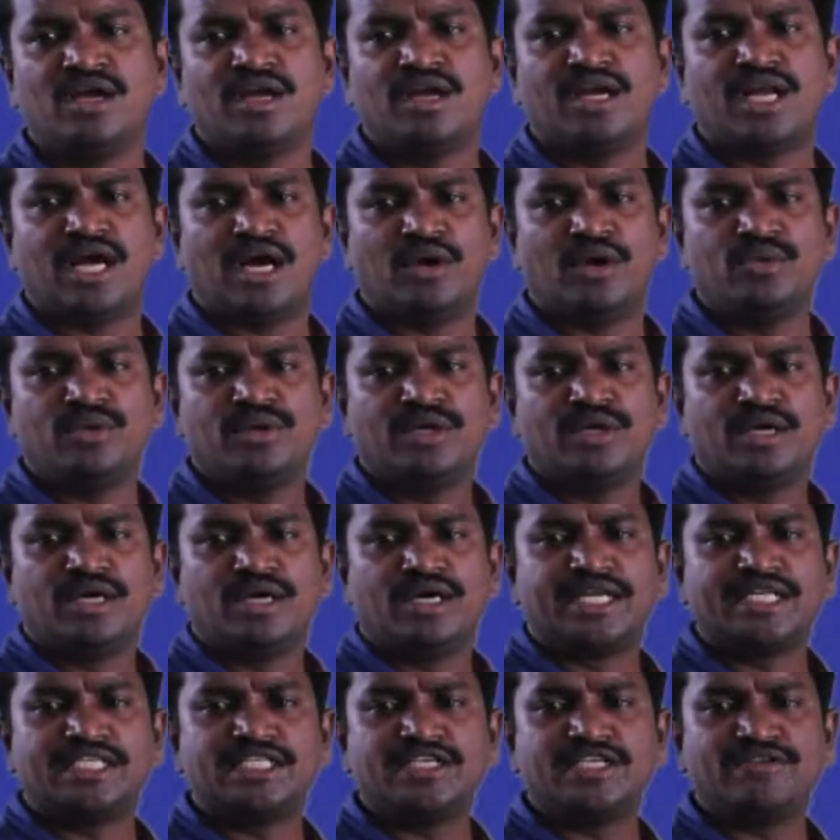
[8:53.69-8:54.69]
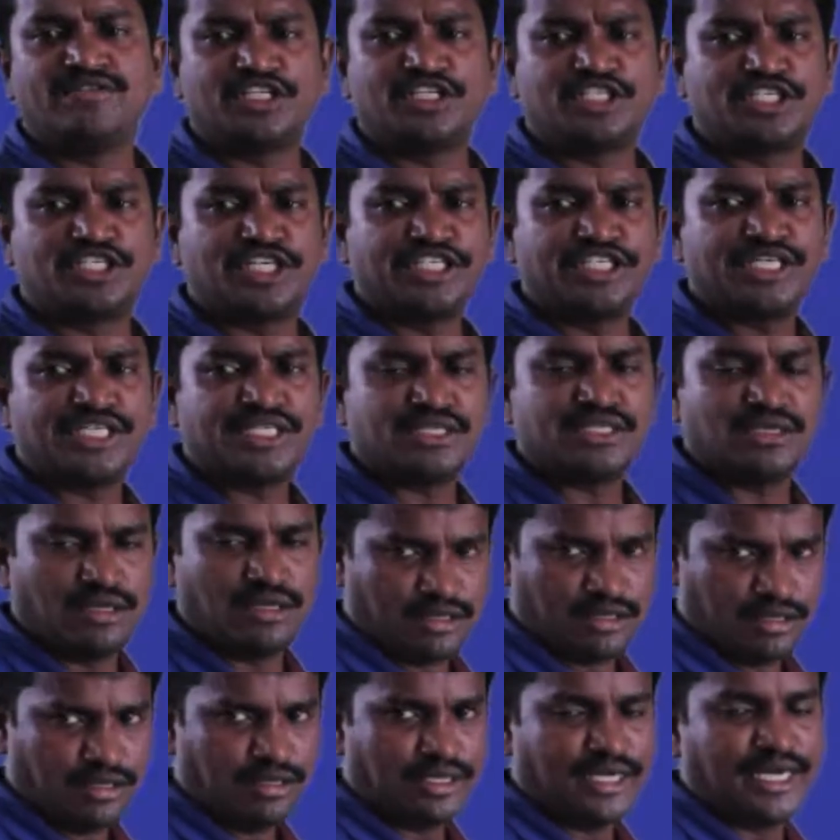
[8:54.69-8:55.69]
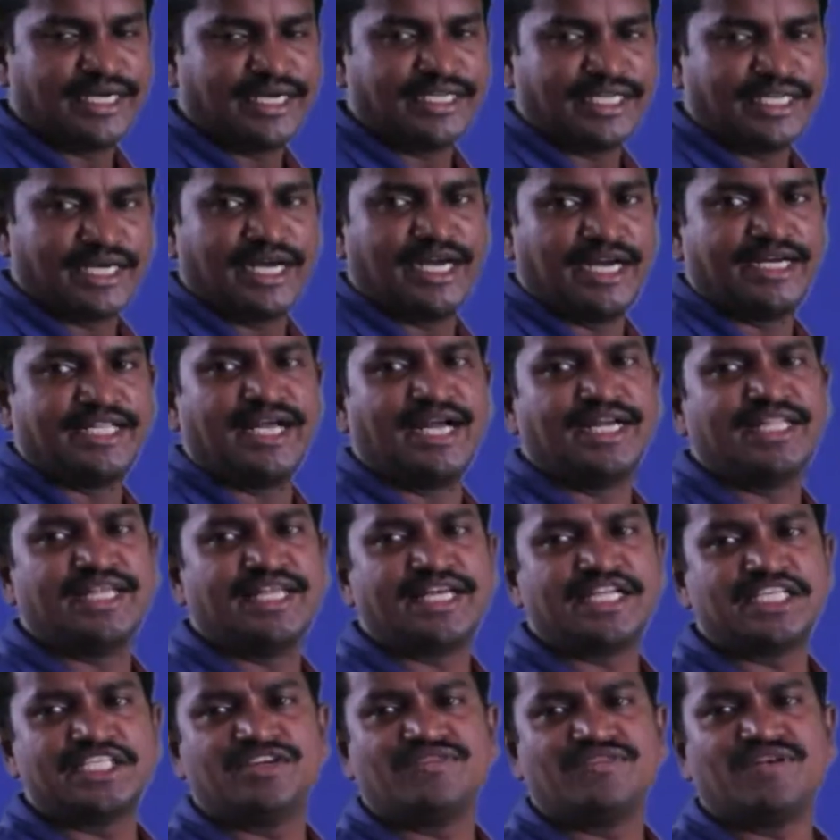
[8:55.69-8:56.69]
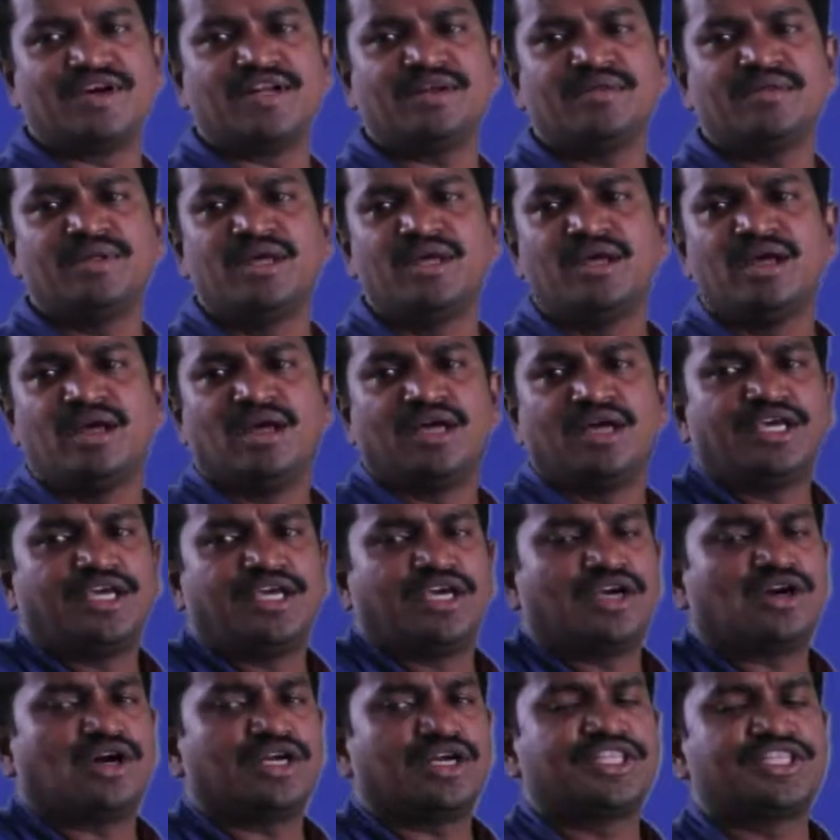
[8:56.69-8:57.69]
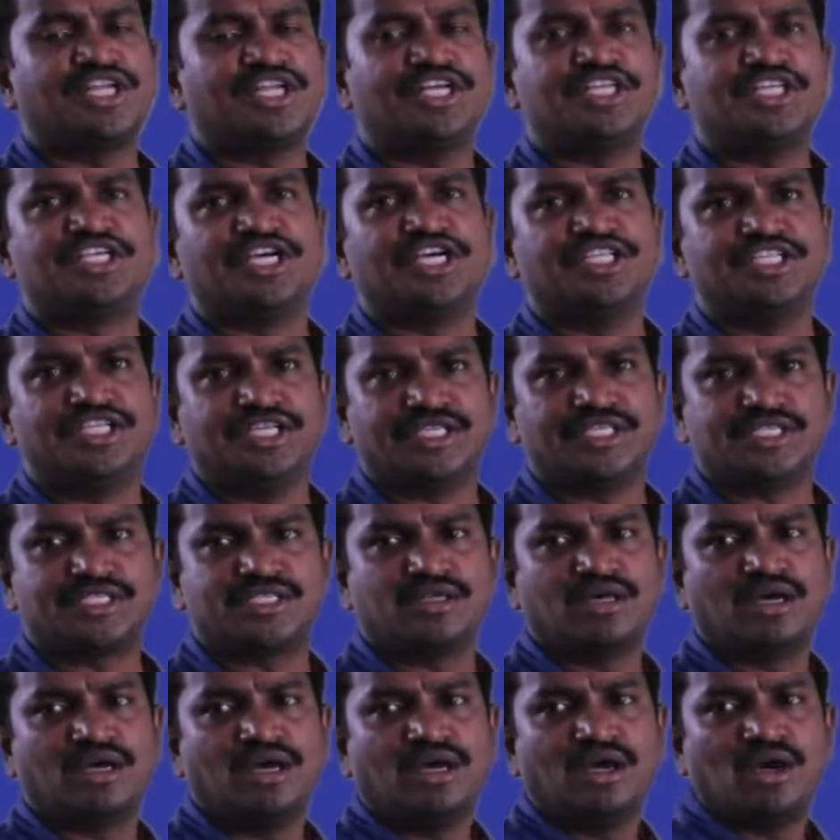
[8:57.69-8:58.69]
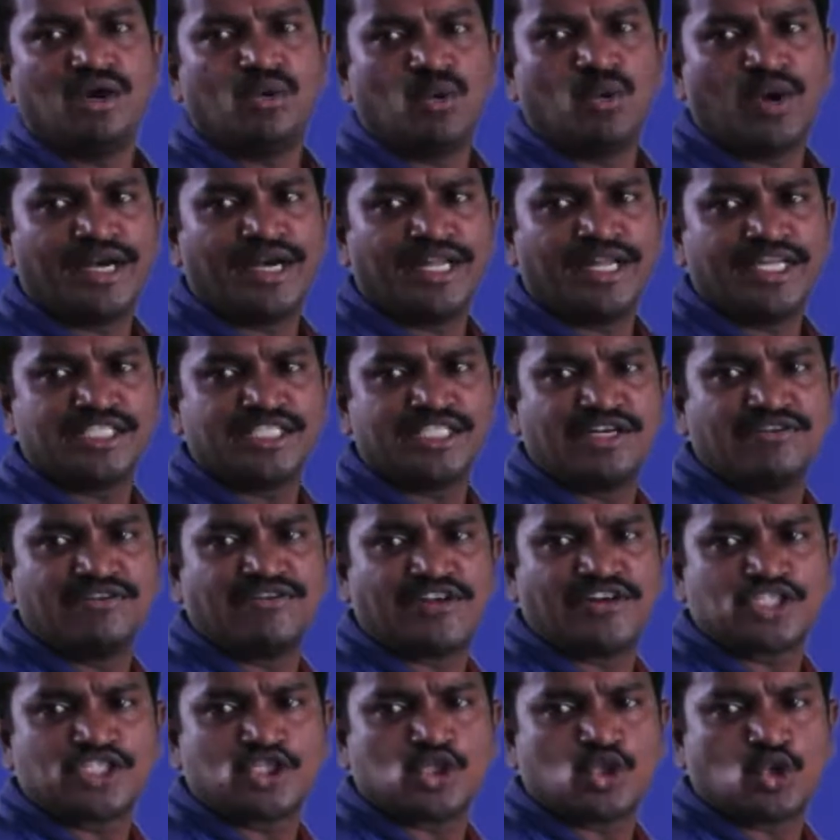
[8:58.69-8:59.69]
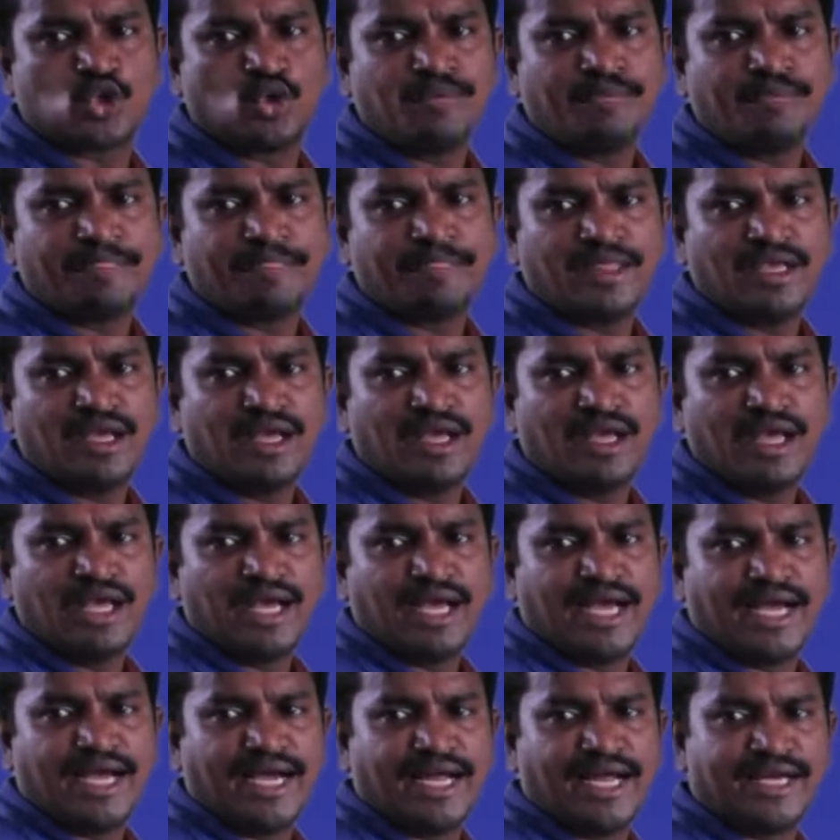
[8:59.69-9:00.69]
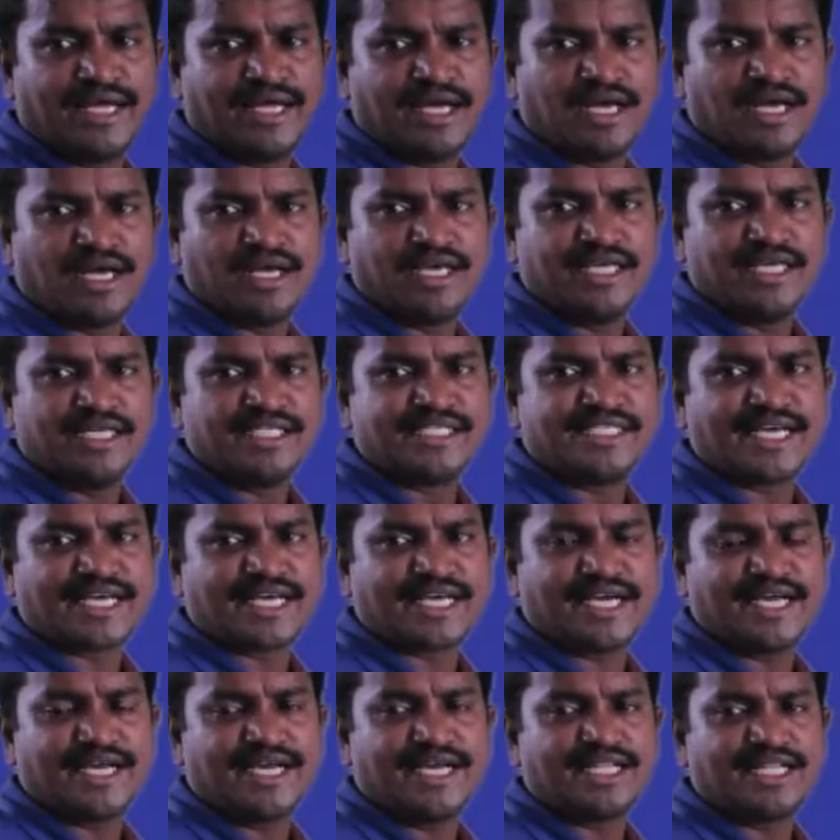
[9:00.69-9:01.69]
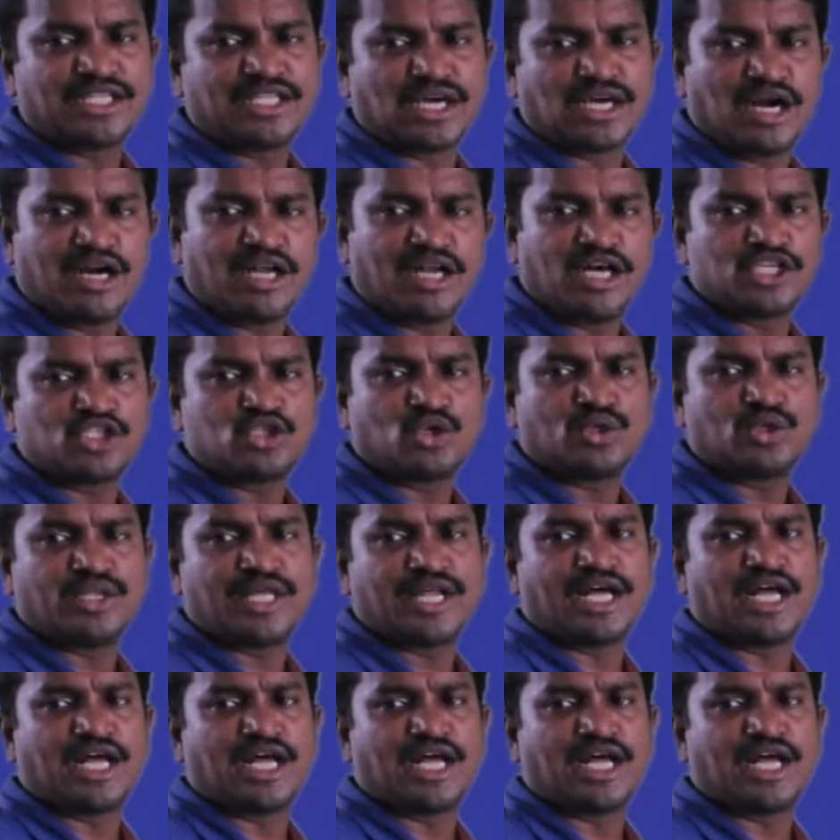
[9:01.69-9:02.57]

Now receiver changes at the receiver, he got 3 changes. One is in first row, and in second and third also there are